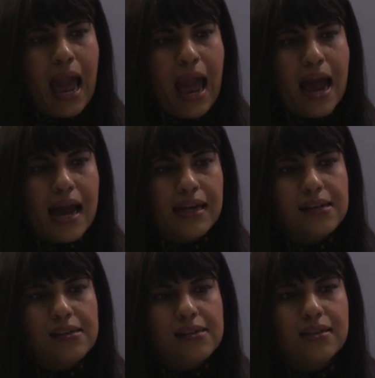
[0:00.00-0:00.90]

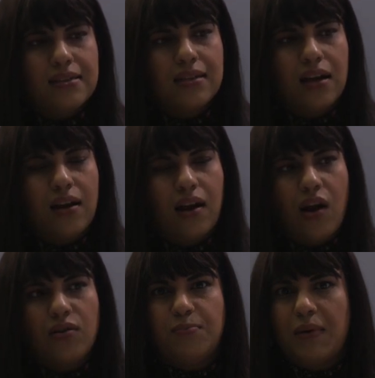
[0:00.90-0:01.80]
And
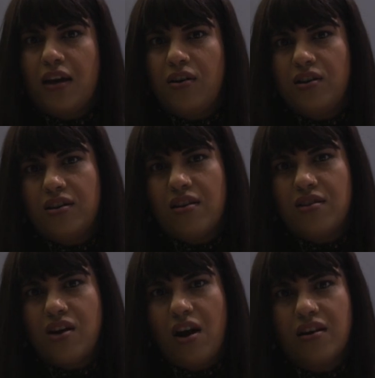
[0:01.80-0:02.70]
I was being good at the
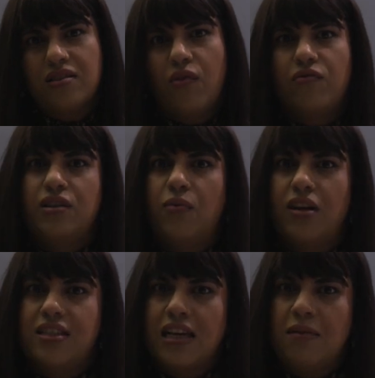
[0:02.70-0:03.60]
time because obviously I
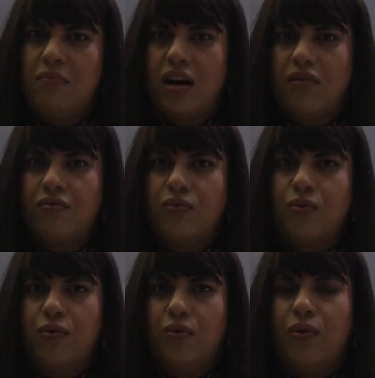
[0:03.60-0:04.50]
wanted to keep money
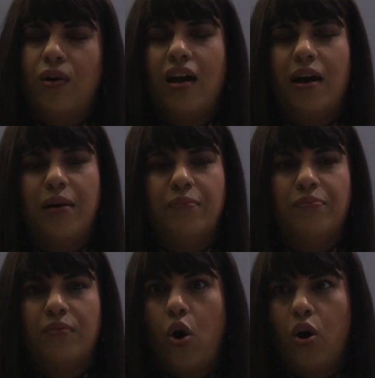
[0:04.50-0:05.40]
for
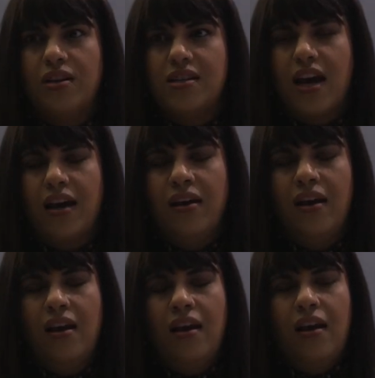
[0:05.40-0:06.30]
holiday.
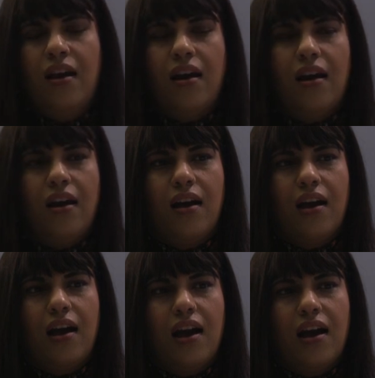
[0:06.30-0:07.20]

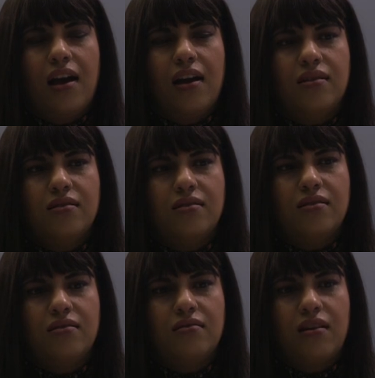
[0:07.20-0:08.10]

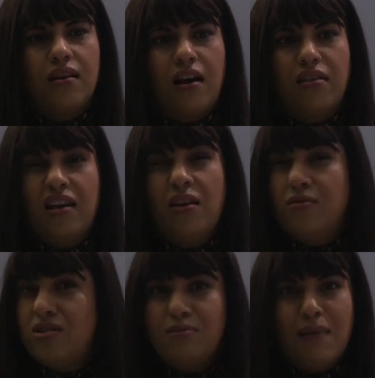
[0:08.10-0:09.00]
And I think it
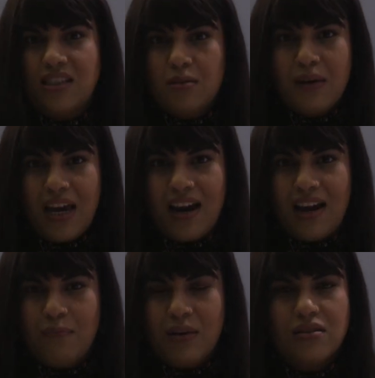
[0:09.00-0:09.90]
was just meant to
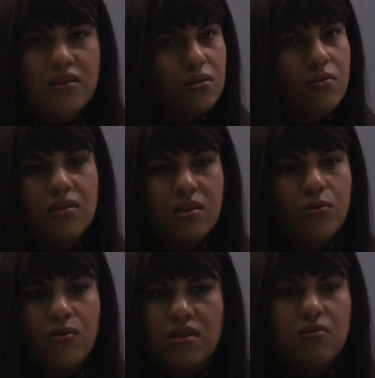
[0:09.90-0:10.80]
be, because as soon as I
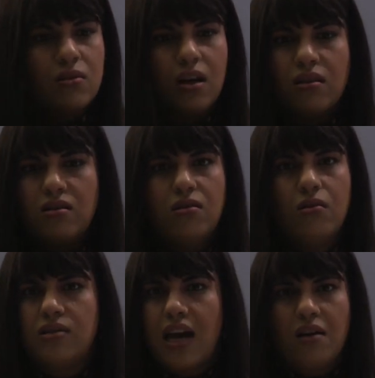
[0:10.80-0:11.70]
saw this, I was like, there's
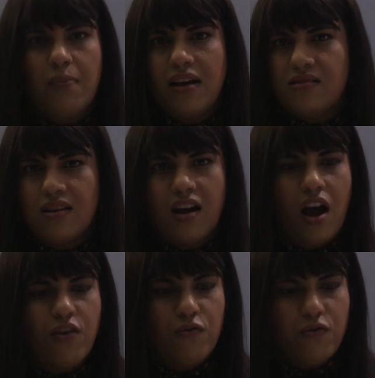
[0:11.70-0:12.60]
no doubt about it.
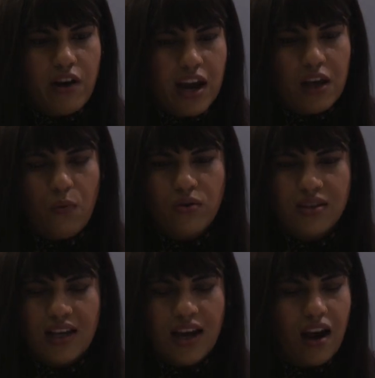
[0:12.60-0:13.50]
I really
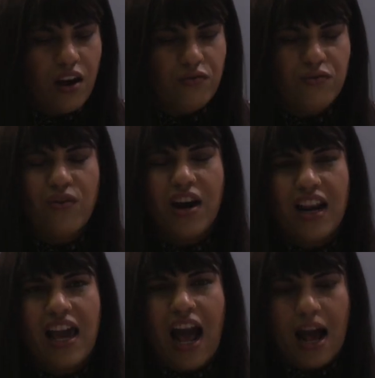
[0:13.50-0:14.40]
want it. I
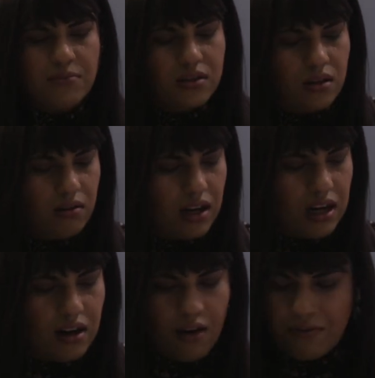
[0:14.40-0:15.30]
really
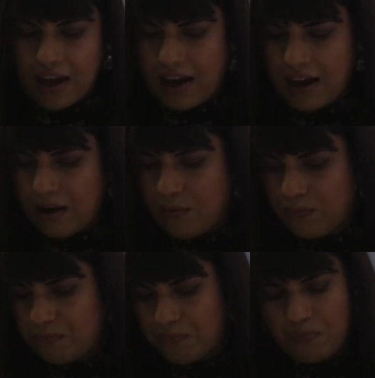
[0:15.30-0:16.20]
absolutely love it.
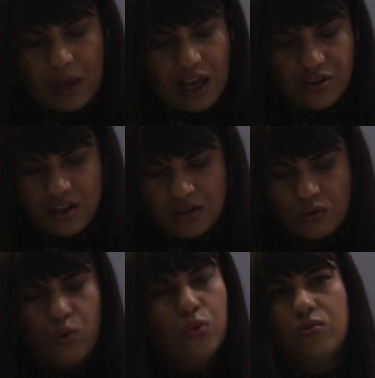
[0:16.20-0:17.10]
It
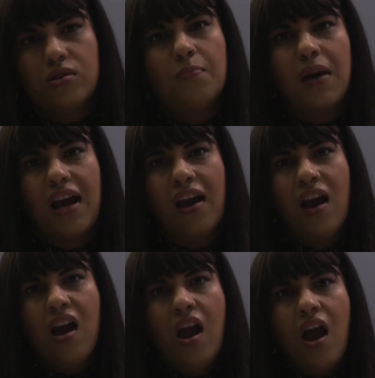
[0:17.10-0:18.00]
just called to me.
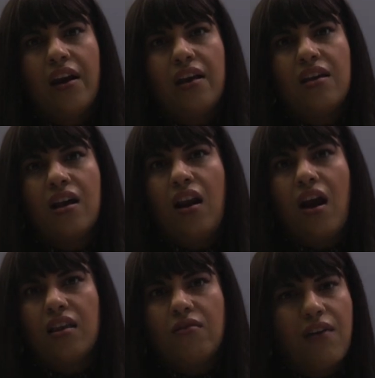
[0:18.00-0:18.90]
And I think I
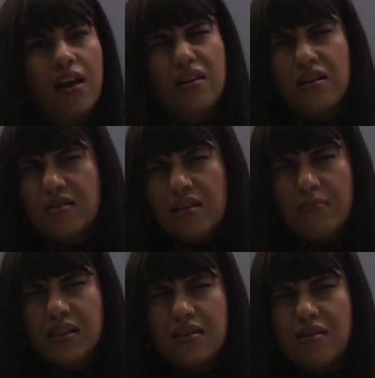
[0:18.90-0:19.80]
like the fact that it's
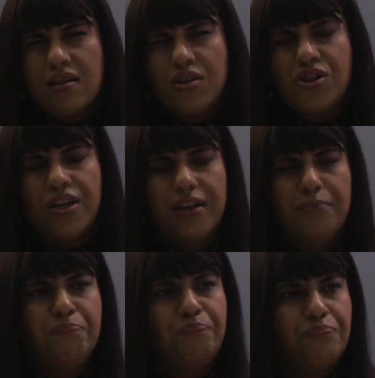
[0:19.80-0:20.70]
limited
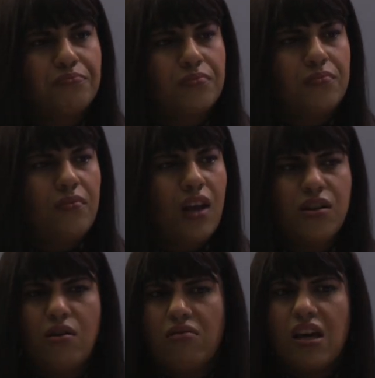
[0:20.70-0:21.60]
edition.
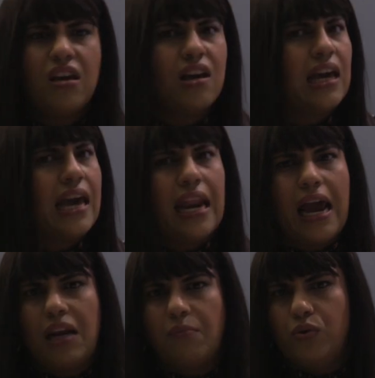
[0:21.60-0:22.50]
I don't think you can get
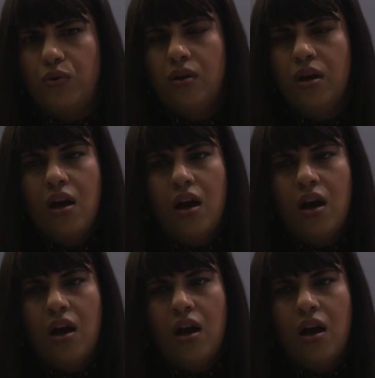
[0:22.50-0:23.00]
it anymore.